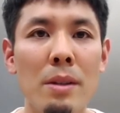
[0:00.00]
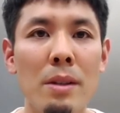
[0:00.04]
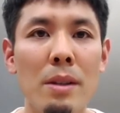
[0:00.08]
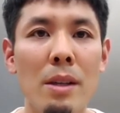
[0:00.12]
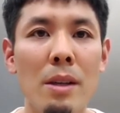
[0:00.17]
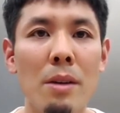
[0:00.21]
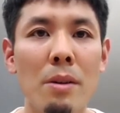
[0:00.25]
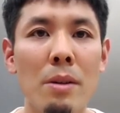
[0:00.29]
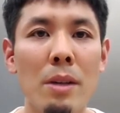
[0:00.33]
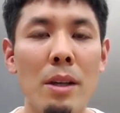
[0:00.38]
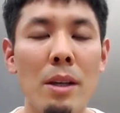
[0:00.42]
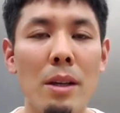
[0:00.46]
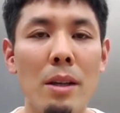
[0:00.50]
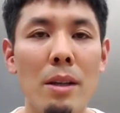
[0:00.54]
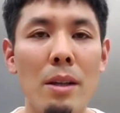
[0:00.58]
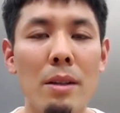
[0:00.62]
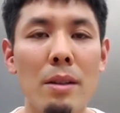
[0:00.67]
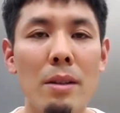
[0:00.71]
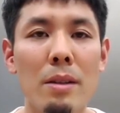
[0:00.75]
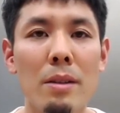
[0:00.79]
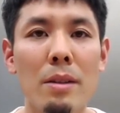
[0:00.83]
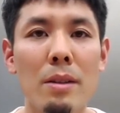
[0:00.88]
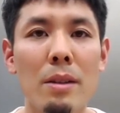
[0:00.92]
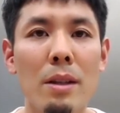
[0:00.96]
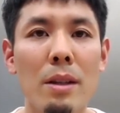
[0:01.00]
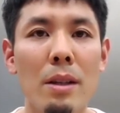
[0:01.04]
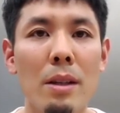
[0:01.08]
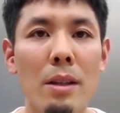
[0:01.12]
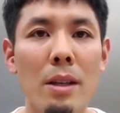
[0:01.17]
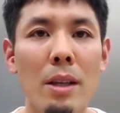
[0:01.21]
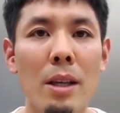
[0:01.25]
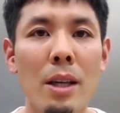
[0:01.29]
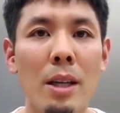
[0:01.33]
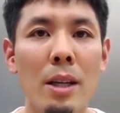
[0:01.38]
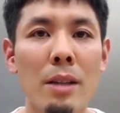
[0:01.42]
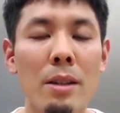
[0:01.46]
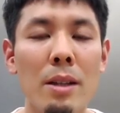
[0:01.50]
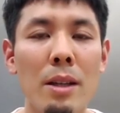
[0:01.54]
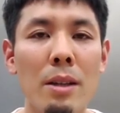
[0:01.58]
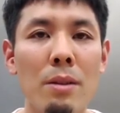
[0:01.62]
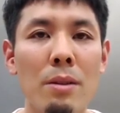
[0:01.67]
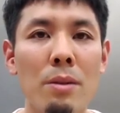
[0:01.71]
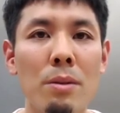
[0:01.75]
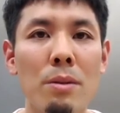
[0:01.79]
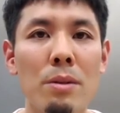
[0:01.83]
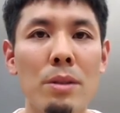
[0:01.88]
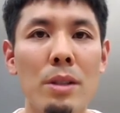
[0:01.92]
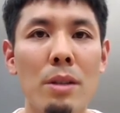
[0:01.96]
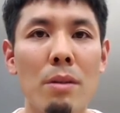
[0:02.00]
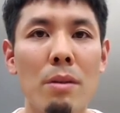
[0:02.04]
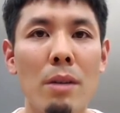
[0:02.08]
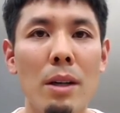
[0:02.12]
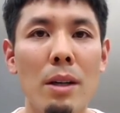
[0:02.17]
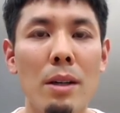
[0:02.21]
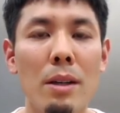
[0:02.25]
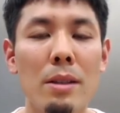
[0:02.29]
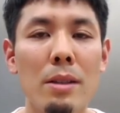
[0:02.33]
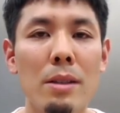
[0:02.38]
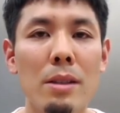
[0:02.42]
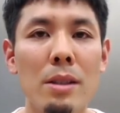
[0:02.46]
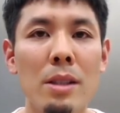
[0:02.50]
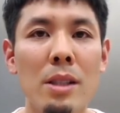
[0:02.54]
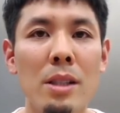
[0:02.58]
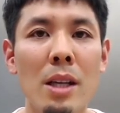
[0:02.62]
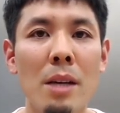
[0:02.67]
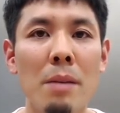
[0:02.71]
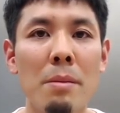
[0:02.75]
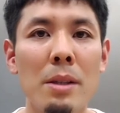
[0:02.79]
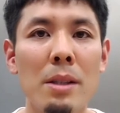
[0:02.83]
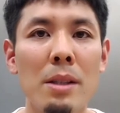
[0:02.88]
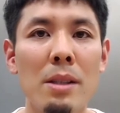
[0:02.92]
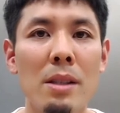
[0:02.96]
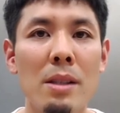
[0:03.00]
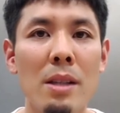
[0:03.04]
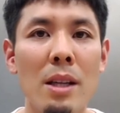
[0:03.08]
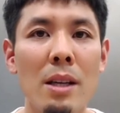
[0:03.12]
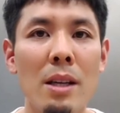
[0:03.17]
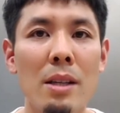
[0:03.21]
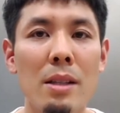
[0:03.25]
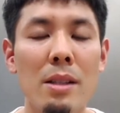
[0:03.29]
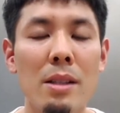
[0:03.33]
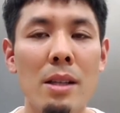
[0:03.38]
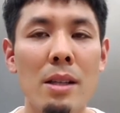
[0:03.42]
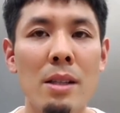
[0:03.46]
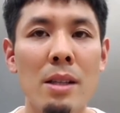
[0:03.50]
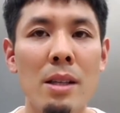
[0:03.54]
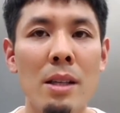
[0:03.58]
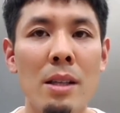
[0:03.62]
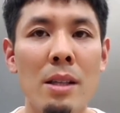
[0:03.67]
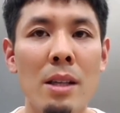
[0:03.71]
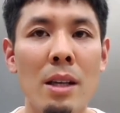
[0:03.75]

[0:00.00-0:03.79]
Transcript: With this system, planners can send messages